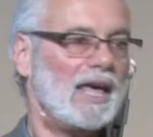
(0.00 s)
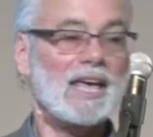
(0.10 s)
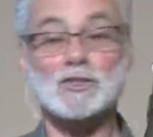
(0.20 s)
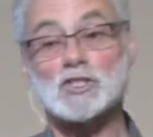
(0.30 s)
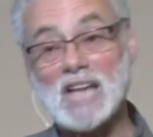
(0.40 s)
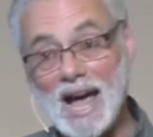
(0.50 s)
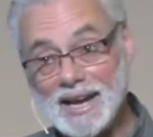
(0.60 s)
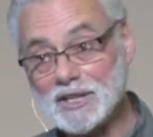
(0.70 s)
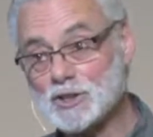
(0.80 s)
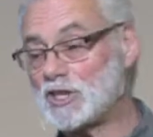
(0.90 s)
His
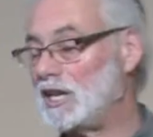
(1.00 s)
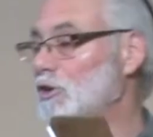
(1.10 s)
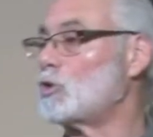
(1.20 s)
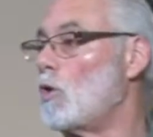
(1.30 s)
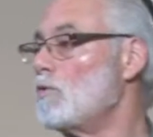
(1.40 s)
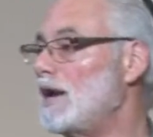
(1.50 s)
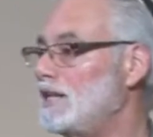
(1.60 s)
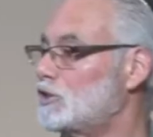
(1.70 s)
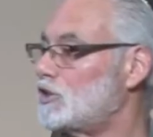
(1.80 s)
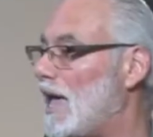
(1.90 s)
dynasty is already
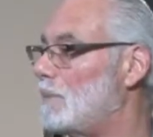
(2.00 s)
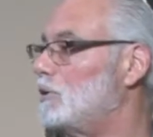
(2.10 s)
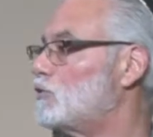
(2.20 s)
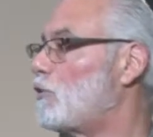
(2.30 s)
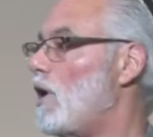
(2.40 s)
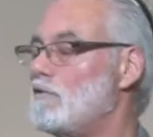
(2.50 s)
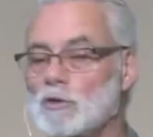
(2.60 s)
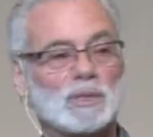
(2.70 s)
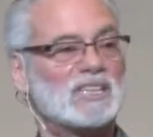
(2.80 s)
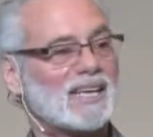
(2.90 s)
established forever, but the